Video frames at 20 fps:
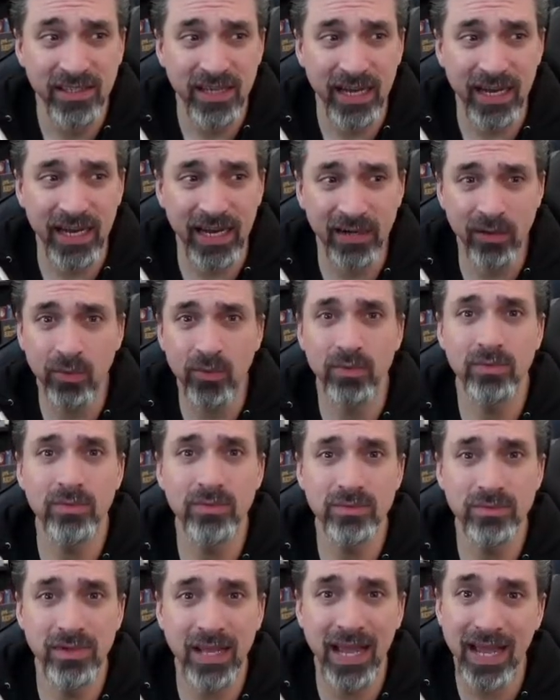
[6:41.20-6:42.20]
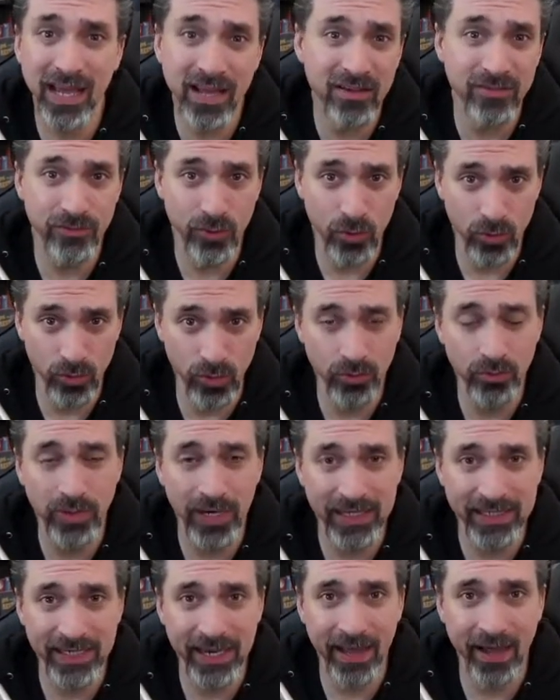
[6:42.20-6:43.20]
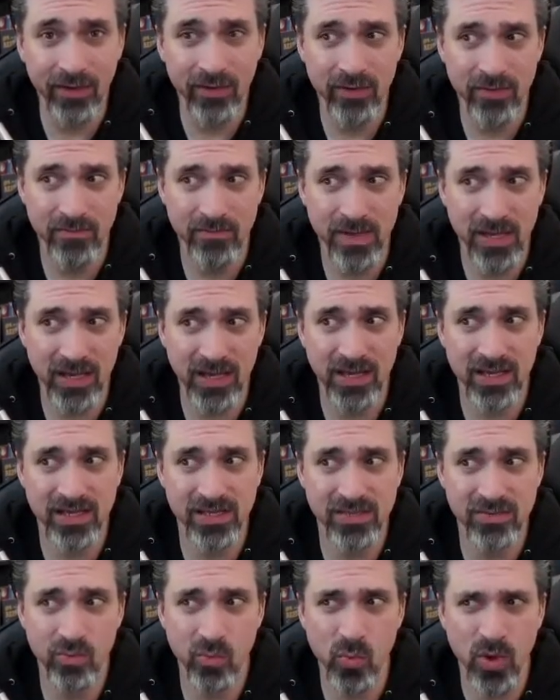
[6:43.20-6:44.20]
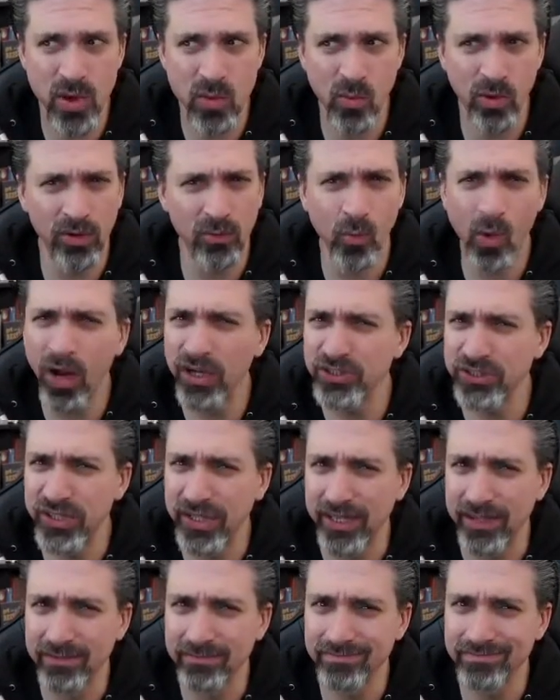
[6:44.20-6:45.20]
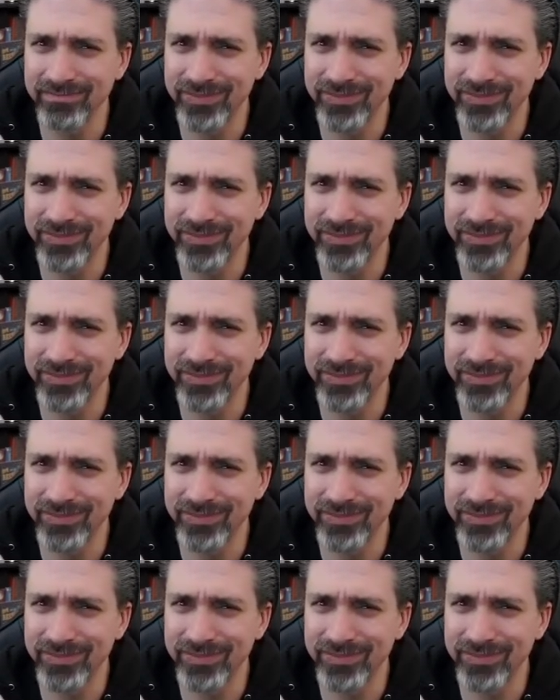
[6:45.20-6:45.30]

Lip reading: I don't have Hulu right now because we weren't watching it.